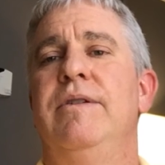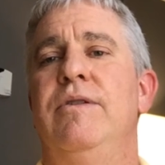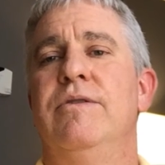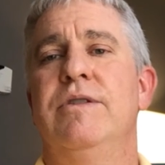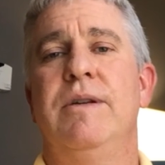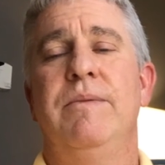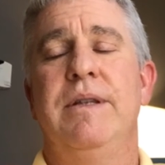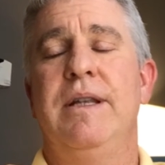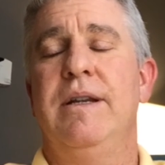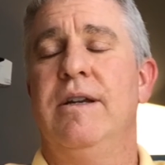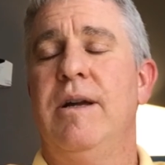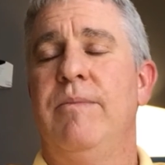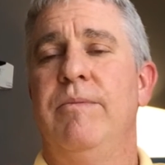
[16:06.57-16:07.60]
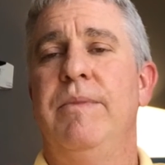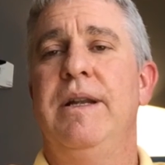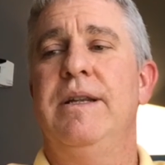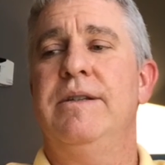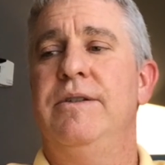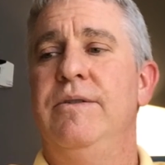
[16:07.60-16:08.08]
Usually, within a couple
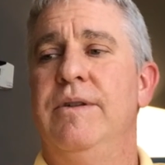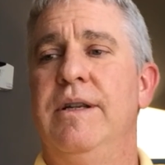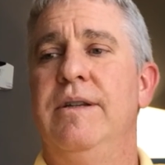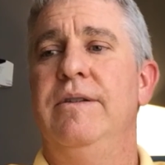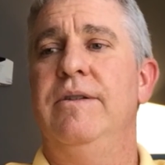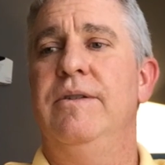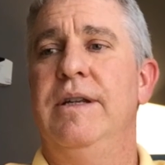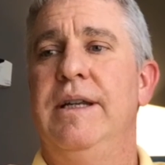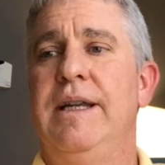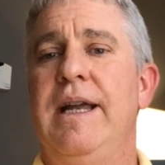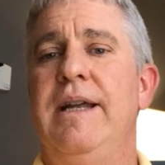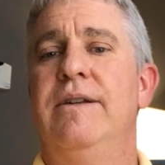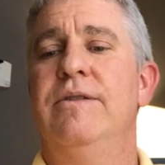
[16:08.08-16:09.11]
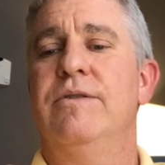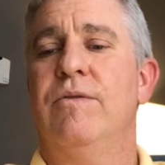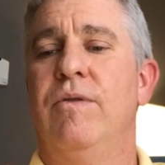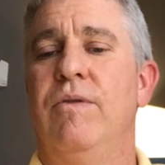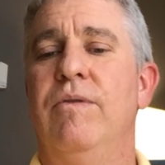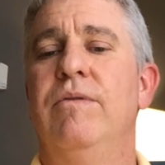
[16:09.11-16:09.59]
minutes, you can gain
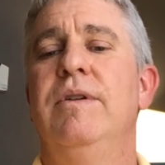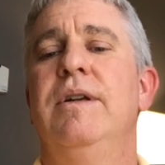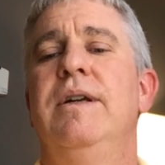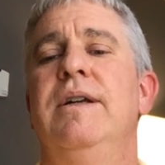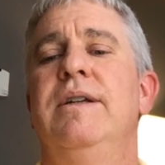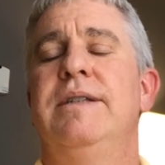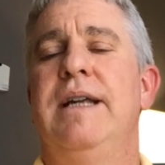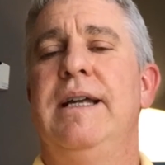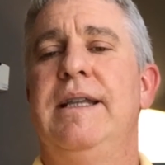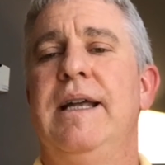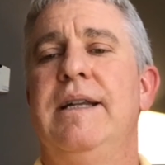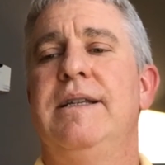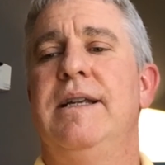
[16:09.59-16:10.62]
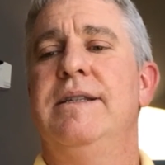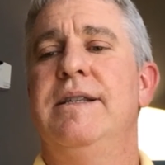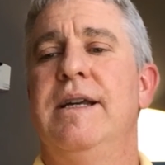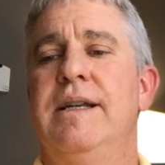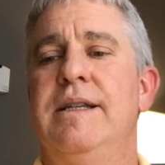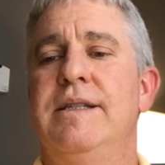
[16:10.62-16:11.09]
control. Take that
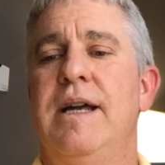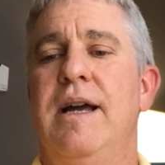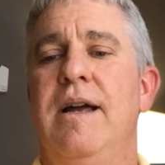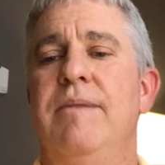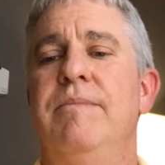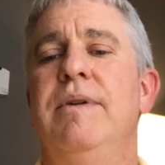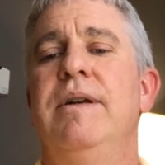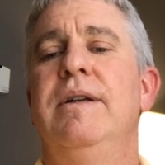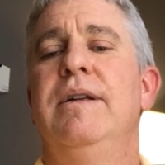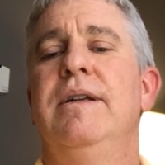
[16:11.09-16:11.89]
10-second time.